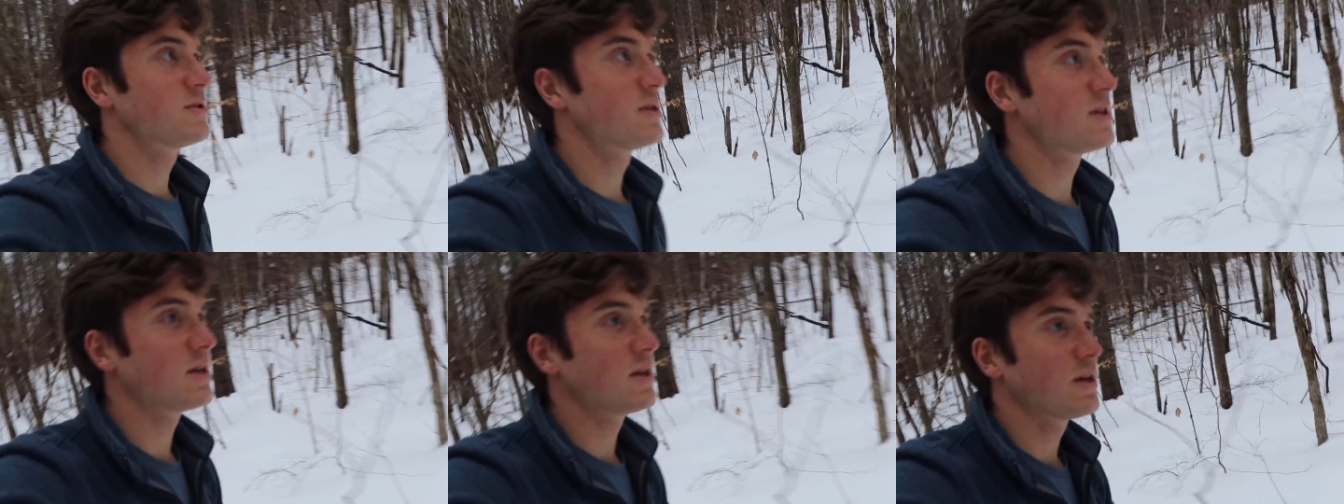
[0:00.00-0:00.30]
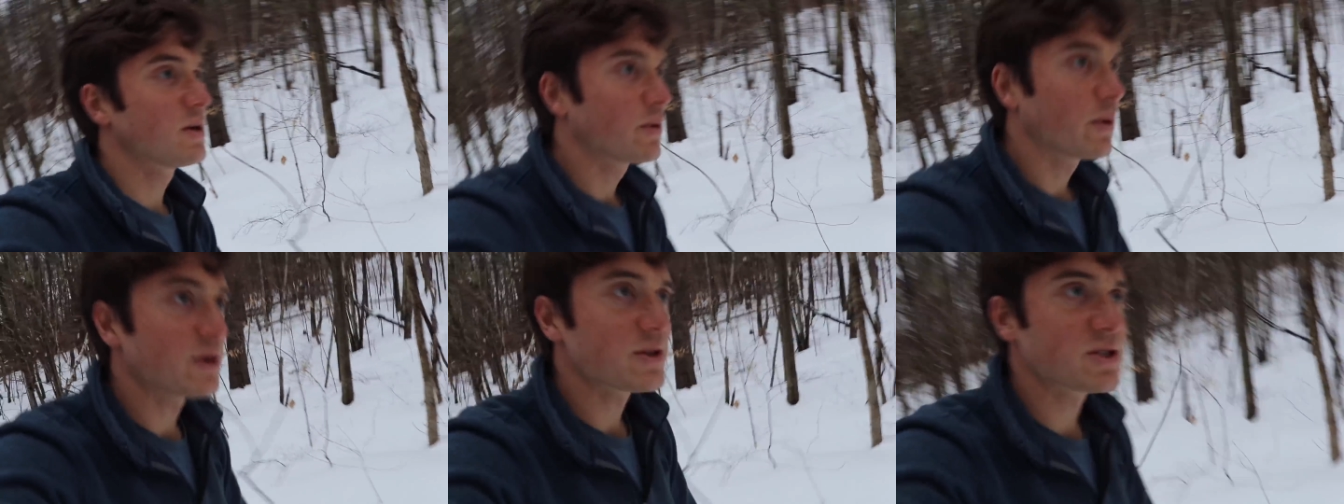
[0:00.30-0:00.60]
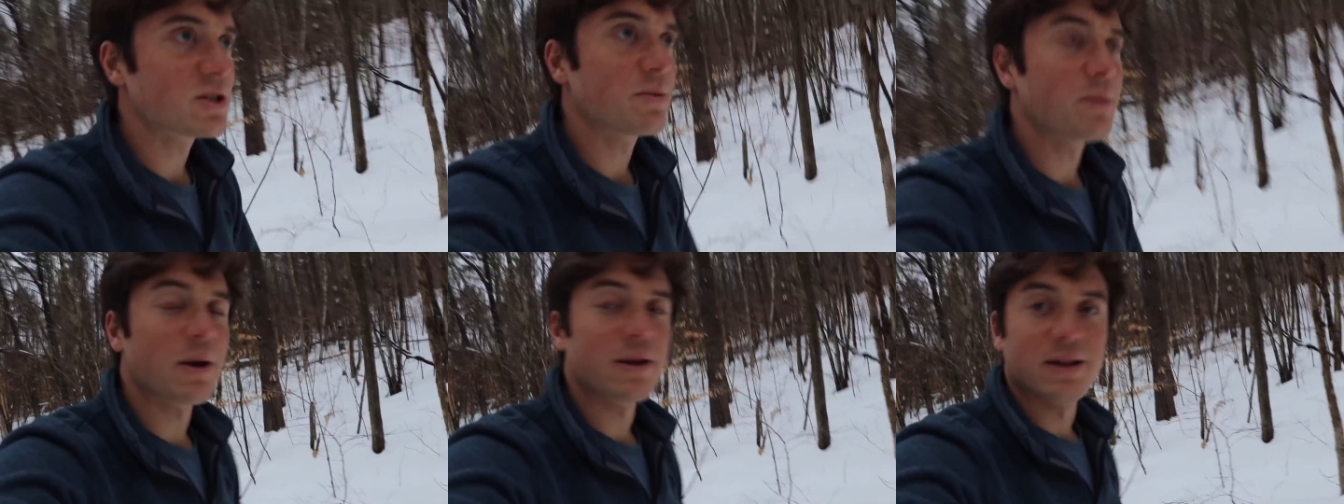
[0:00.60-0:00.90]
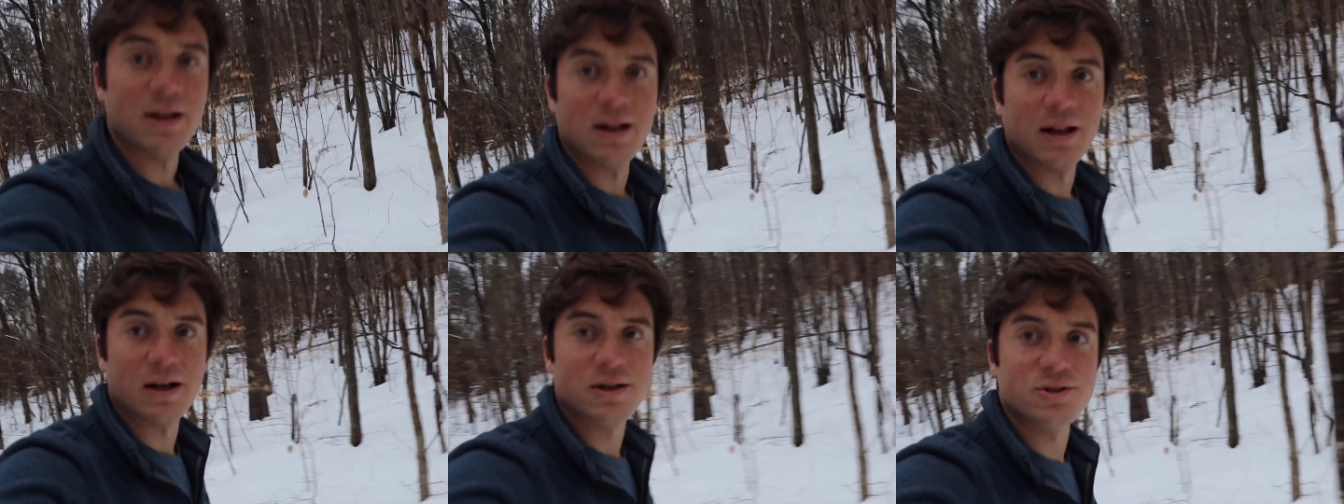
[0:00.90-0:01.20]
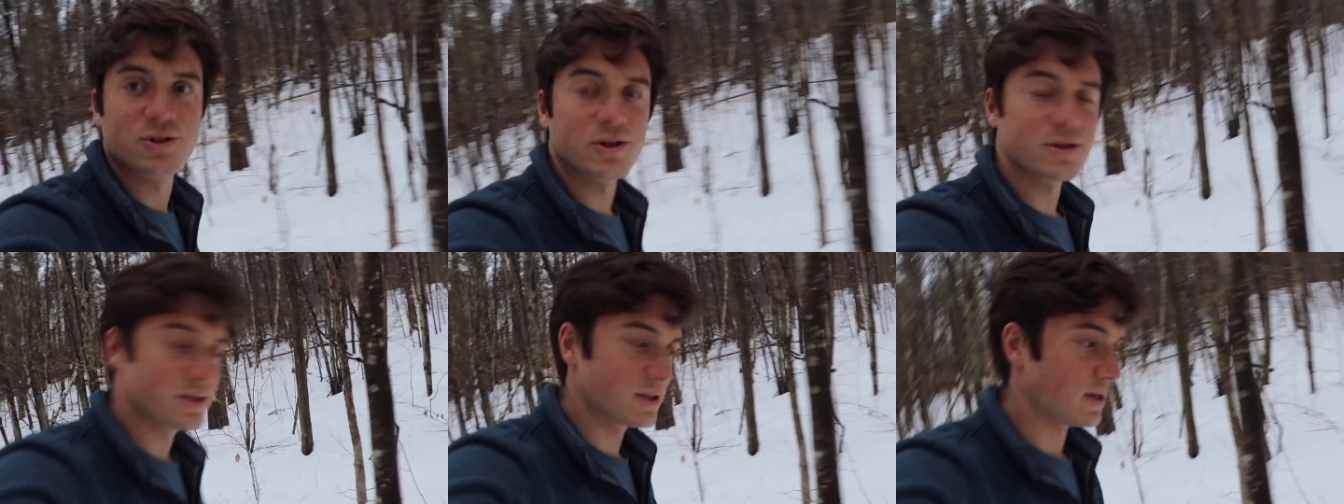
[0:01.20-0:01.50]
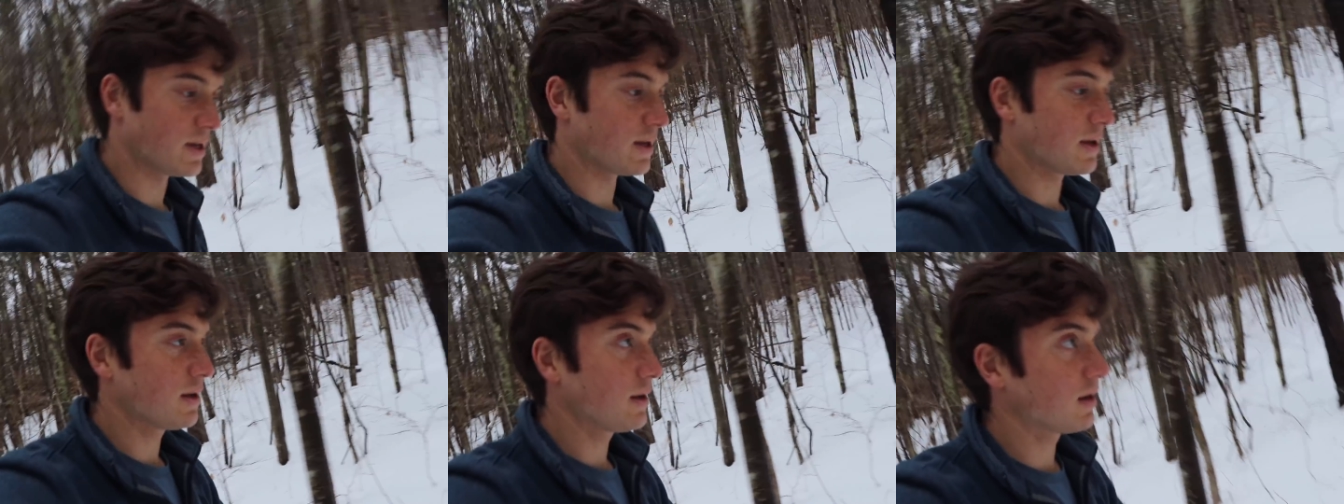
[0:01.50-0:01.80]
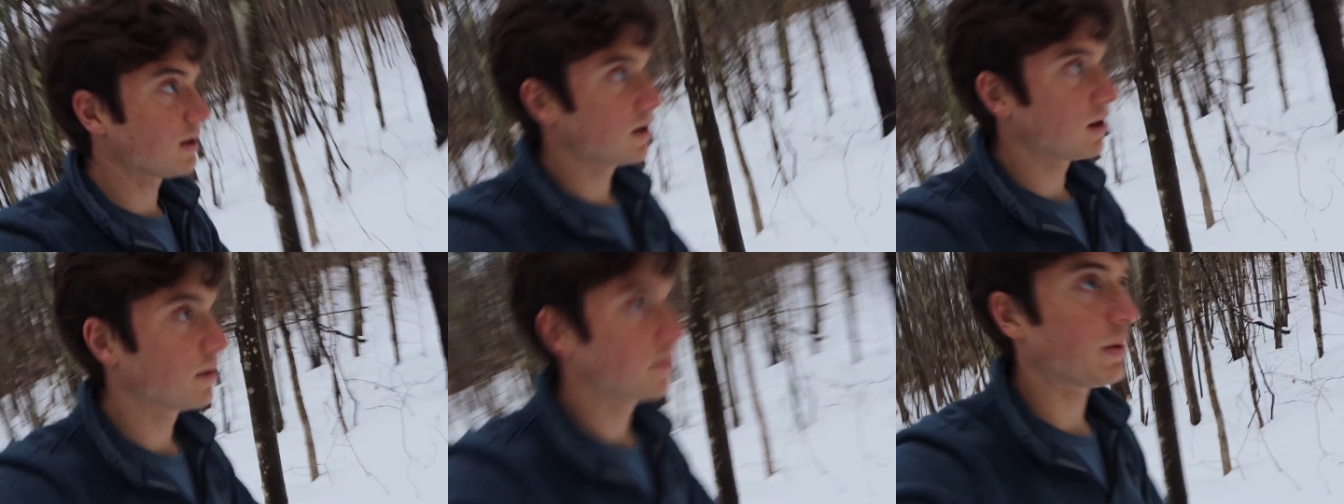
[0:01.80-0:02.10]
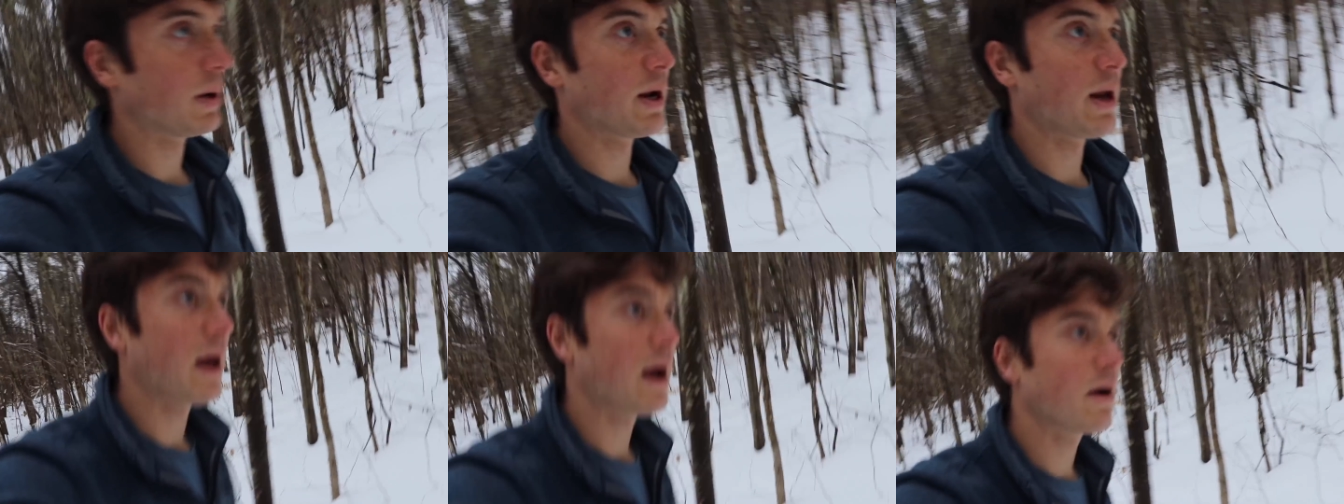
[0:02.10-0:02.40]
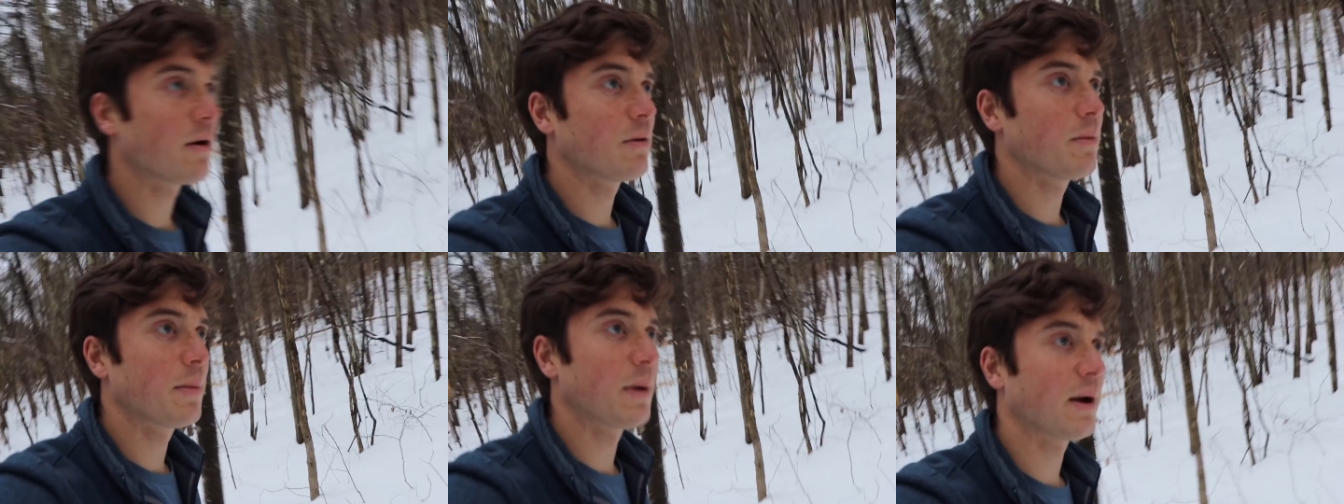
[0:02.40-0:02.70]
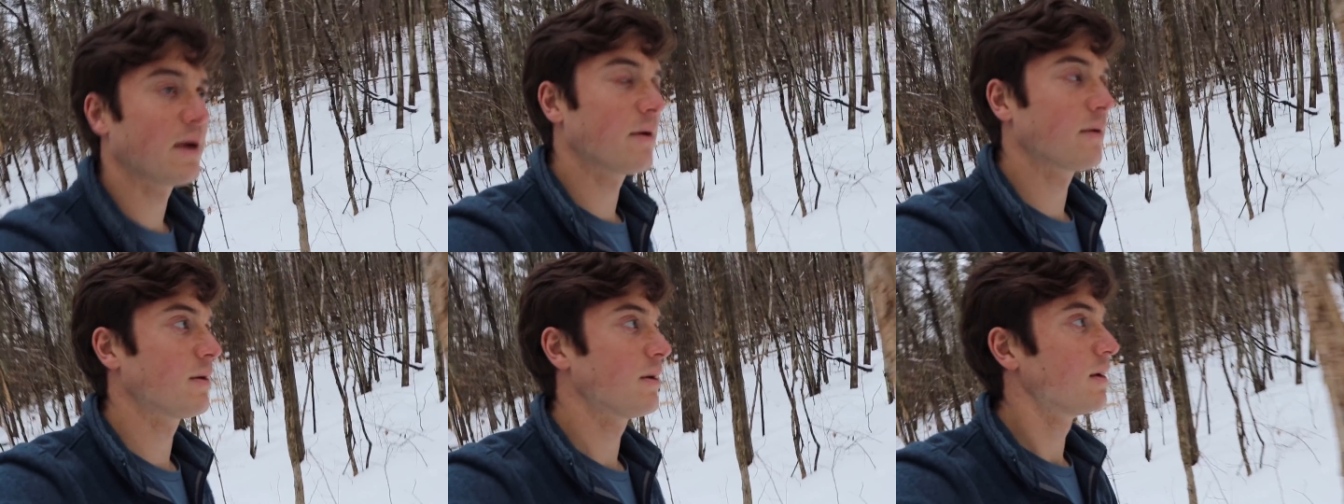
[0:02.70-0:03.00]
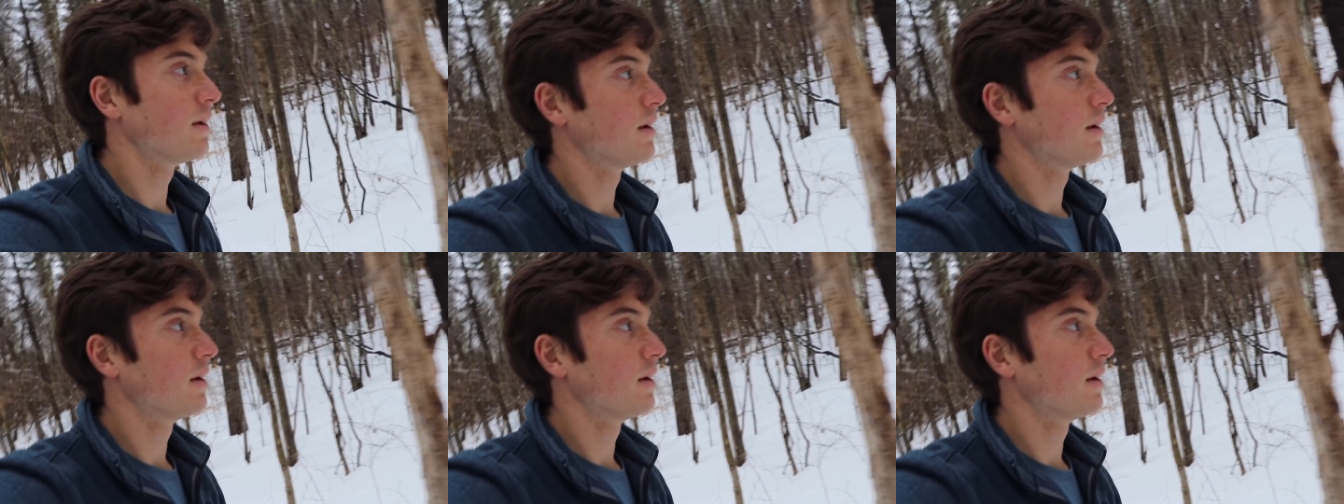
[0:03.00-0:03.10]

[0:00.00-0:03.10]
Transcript: the question about the electricity, but how about